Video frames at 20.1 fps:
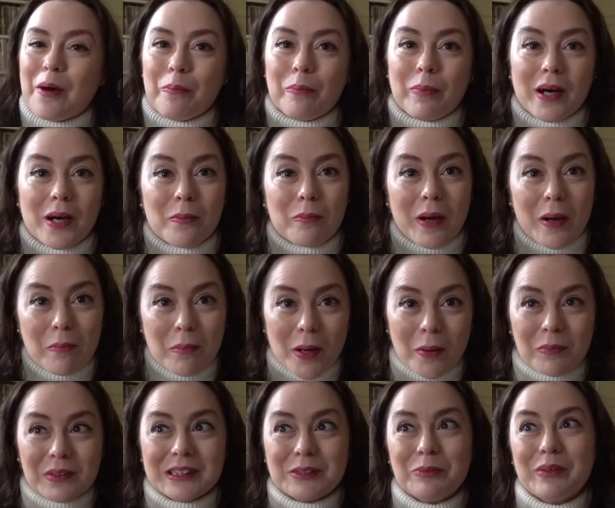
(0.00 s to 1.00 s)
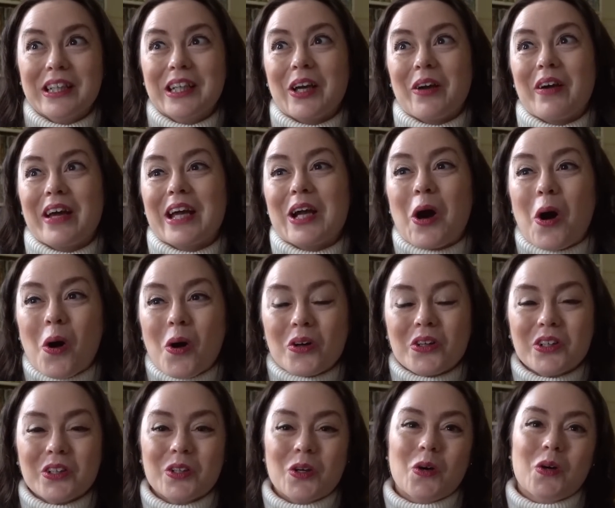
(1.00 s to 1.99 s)
But my mum has been going
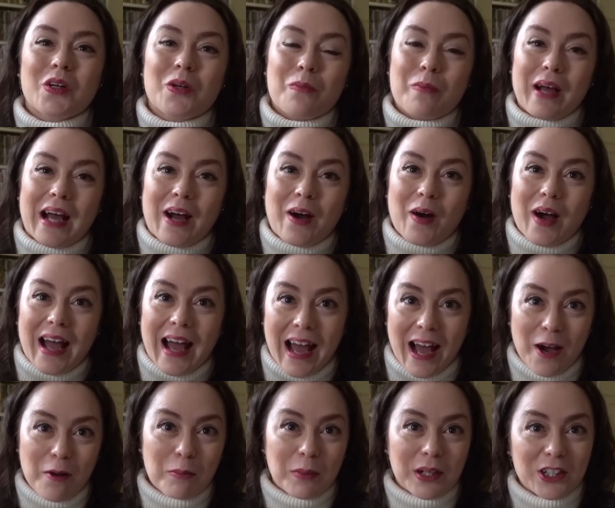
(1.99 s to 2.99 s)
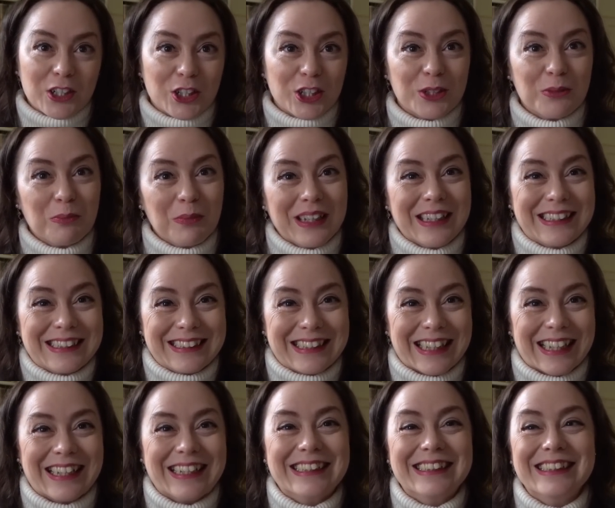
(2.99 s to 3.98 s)
on and on about how much she
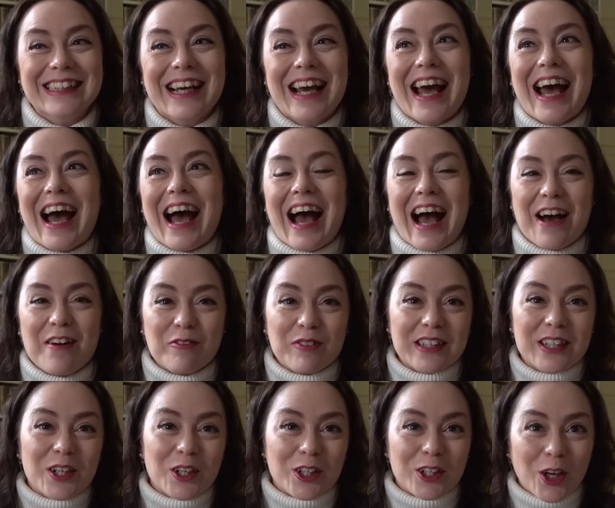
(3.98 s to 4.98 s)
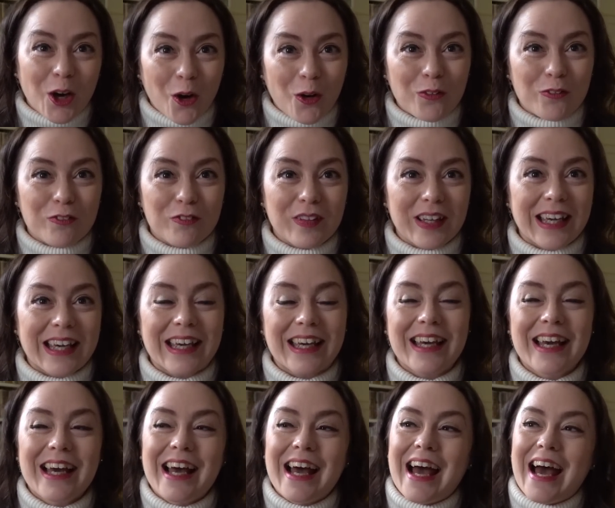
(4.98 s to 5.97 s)
misses having her
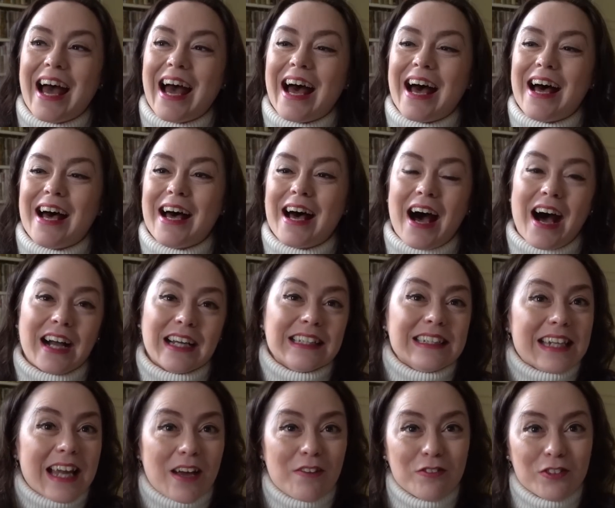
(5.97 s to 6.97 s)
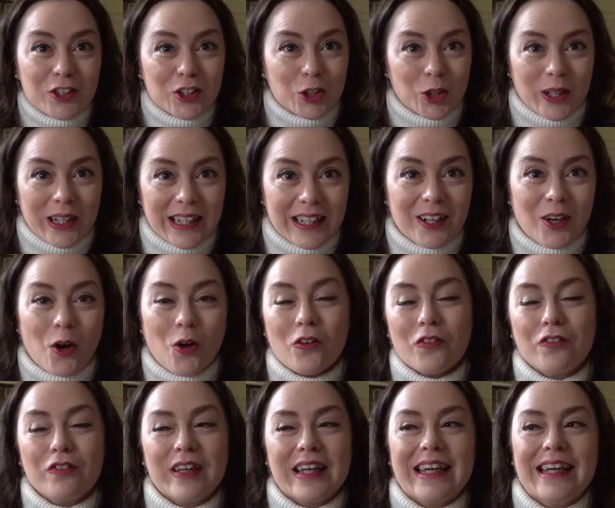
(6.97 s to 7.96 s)
coffee. I never drink
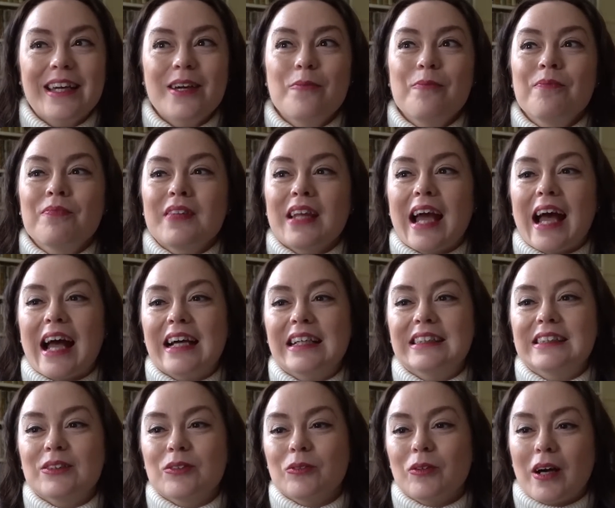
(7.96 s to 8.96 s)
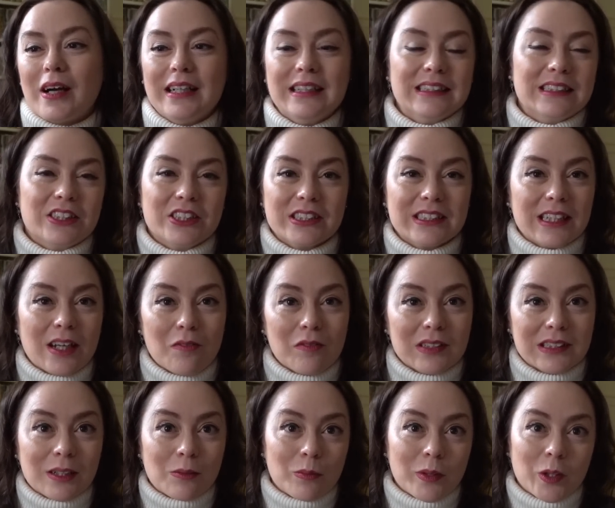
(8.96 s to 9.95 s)
coffee, and it's just never
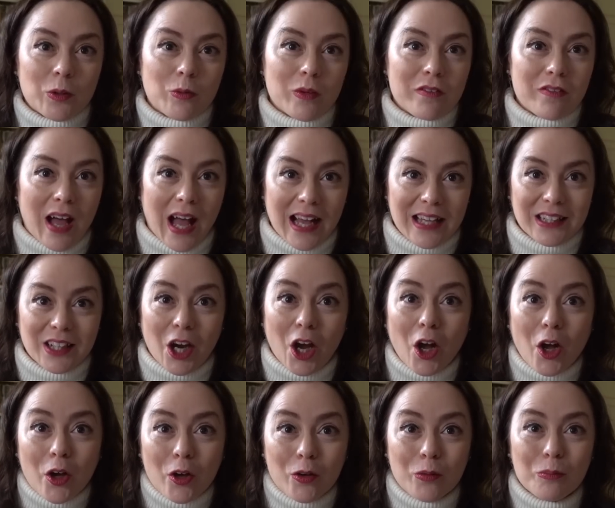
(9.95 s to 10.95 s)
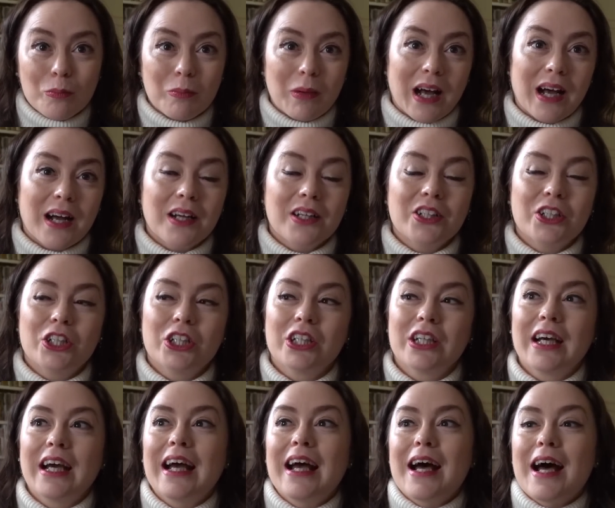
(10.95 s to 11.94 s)
something we've had at home much,
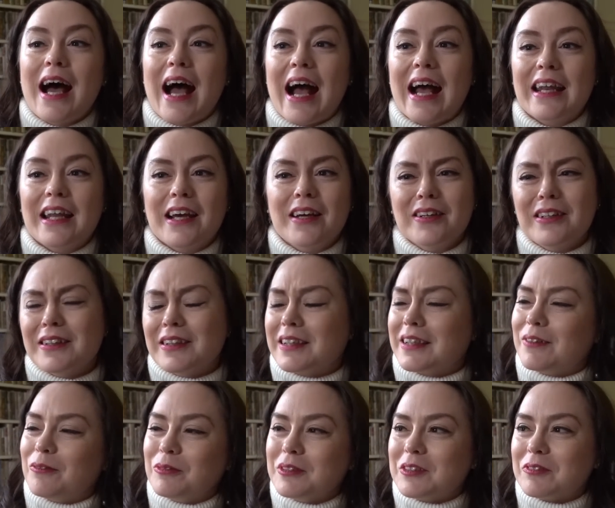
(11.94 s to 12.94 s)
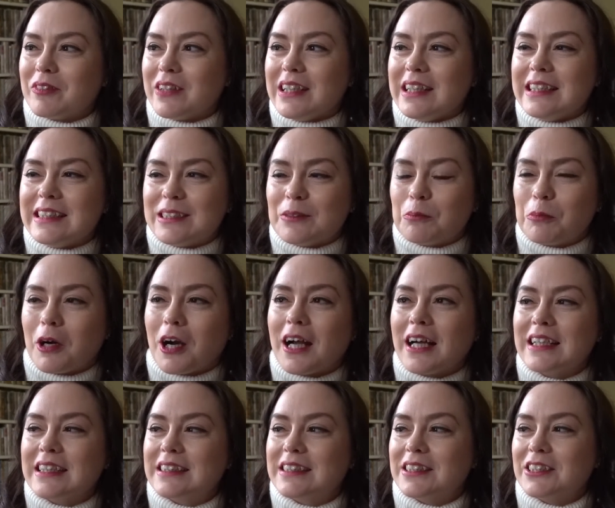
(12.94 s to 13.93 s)
and I was really
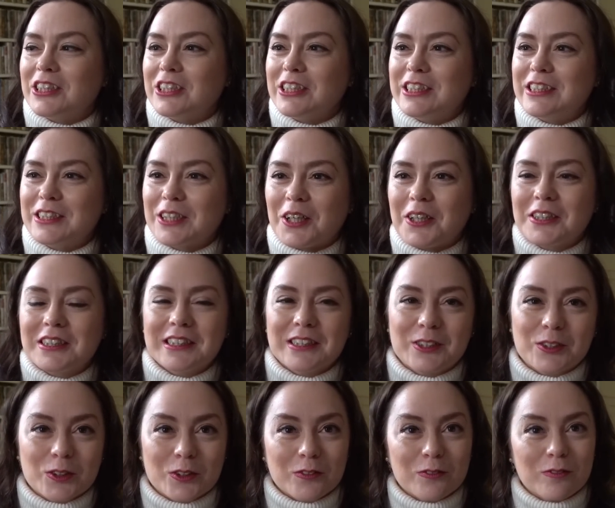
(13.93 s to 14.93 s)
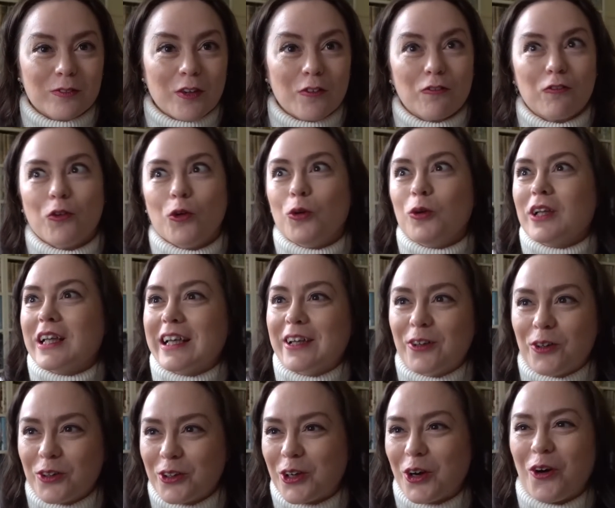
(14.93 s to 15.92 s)
surprised that she started sort of falling
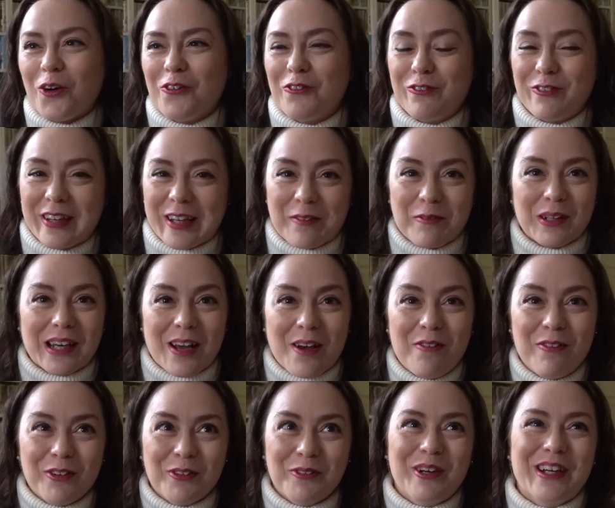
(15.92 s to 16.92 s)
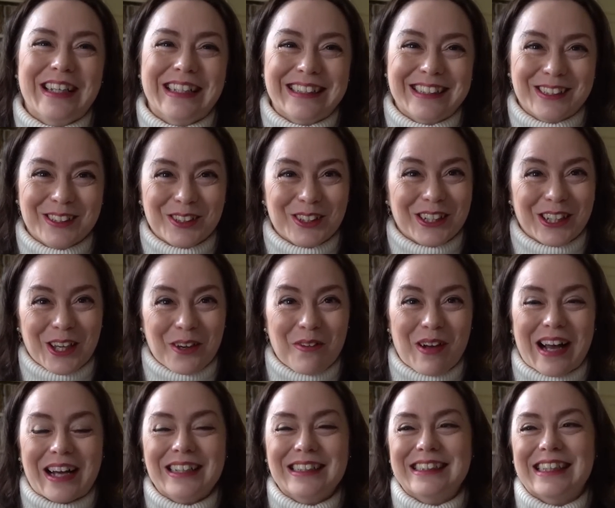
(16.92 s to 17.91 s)
on coffee whenever we'd sort of go
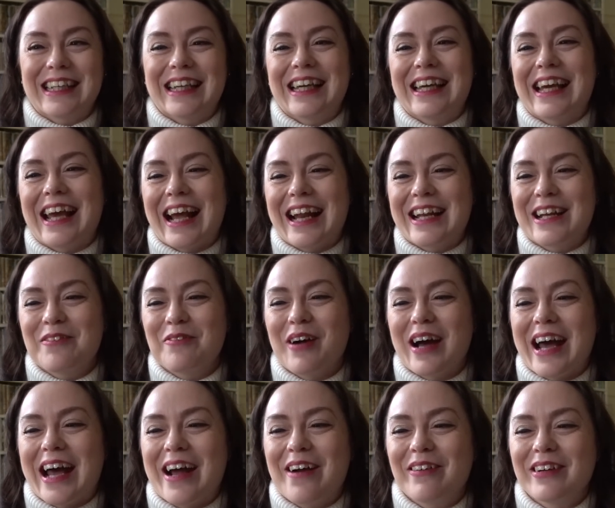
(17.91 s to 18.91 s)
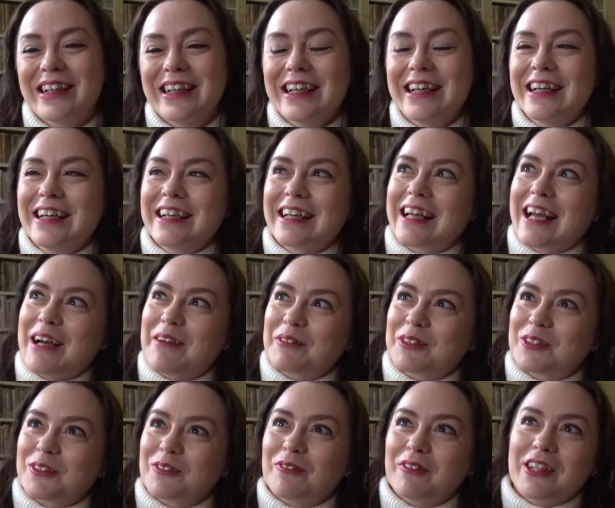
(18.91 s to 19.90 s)
out to eat anywhere, and kept
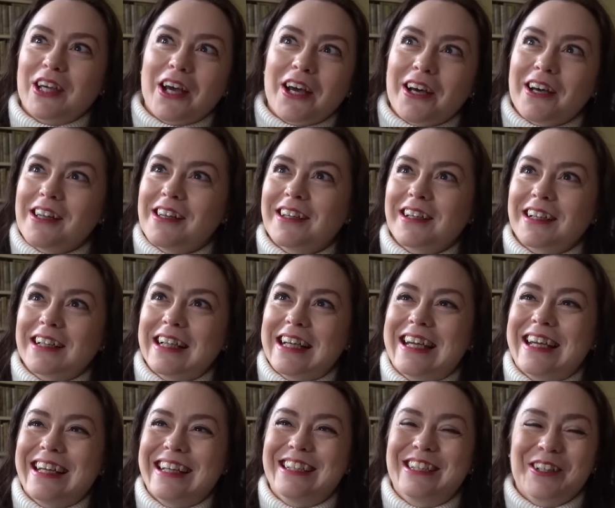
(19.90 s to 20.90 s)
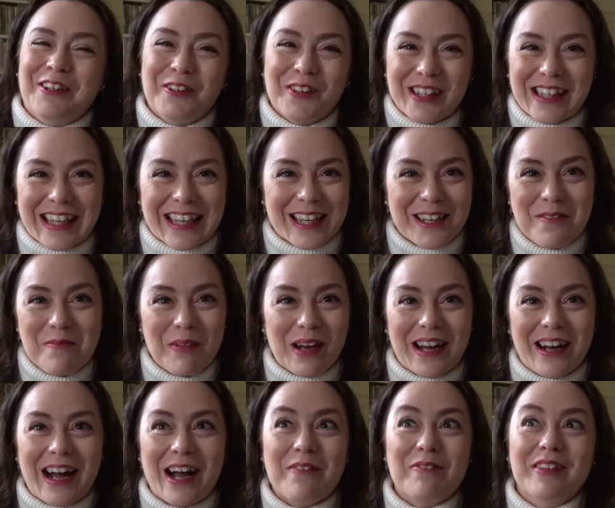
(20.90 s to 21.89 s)
sort of yearningly talking
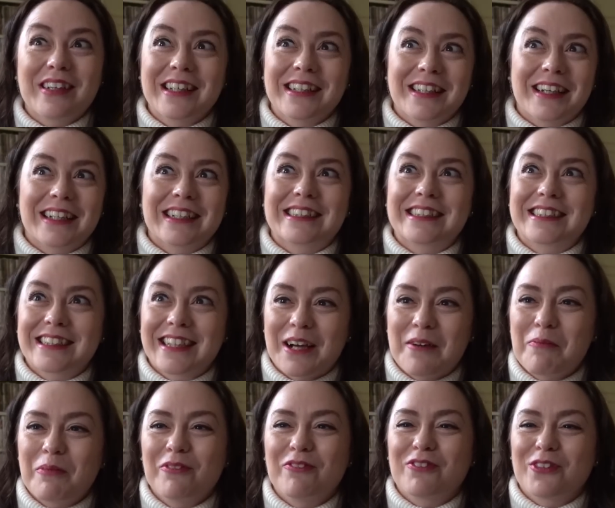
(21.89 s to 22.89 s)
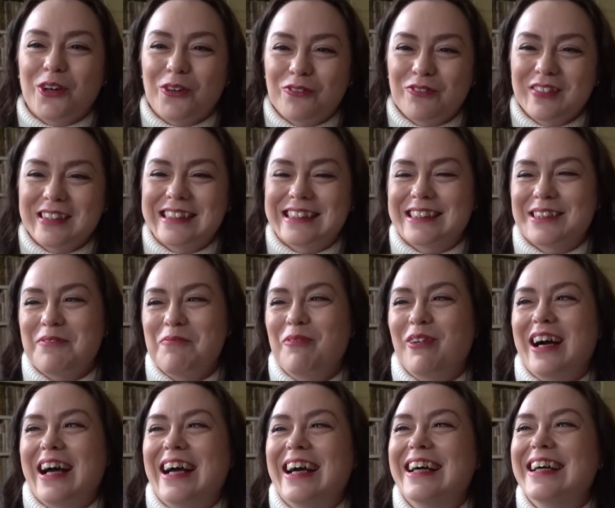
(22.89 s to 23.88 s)
about having a nice cup of coffee
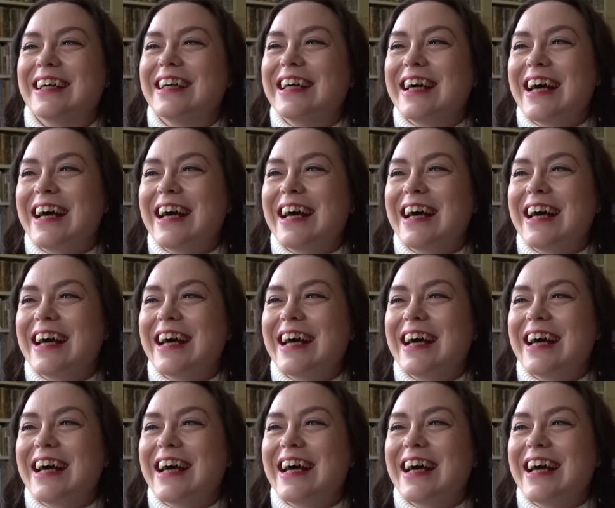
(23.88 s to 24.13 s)
somewhere.